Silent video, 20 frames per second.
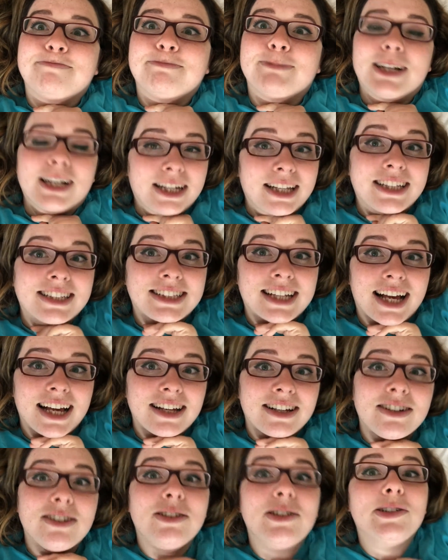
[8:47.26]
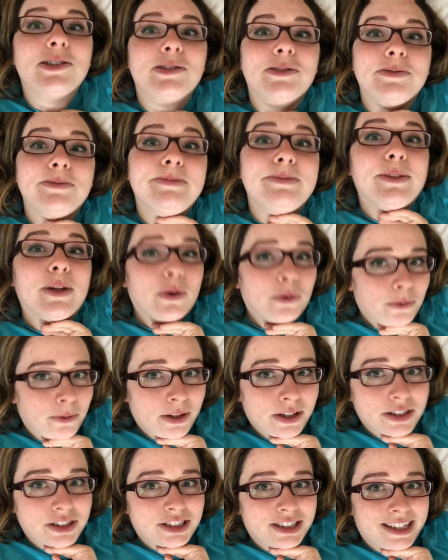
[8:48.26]
look at this angle, all
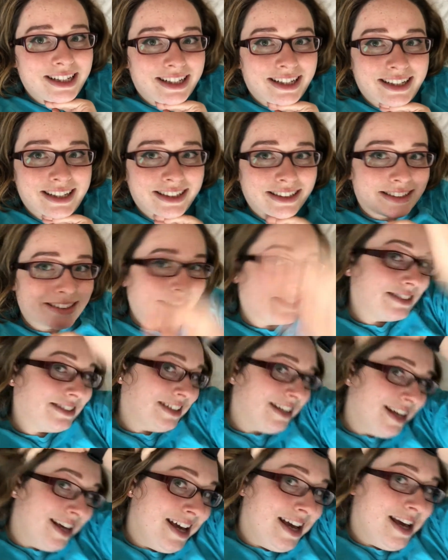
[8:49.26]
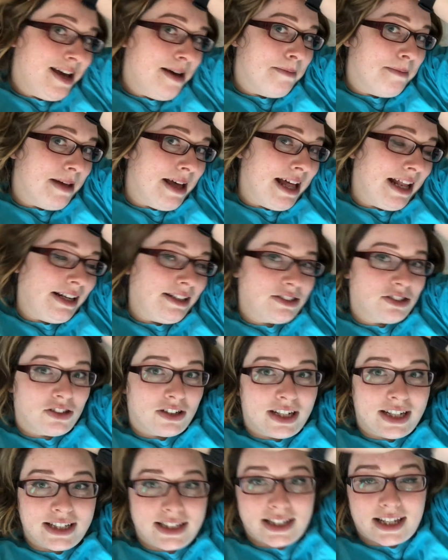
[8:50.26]
those chins, my hair looks
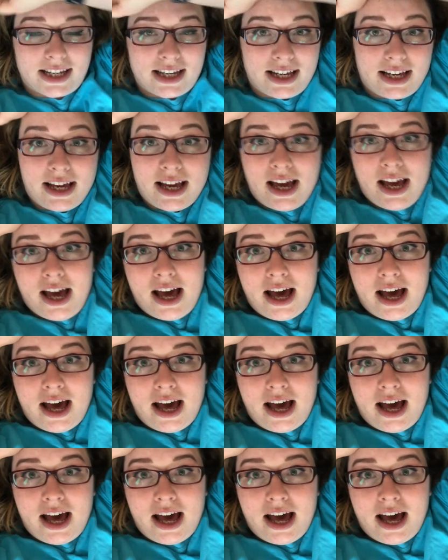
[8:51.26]
crazy.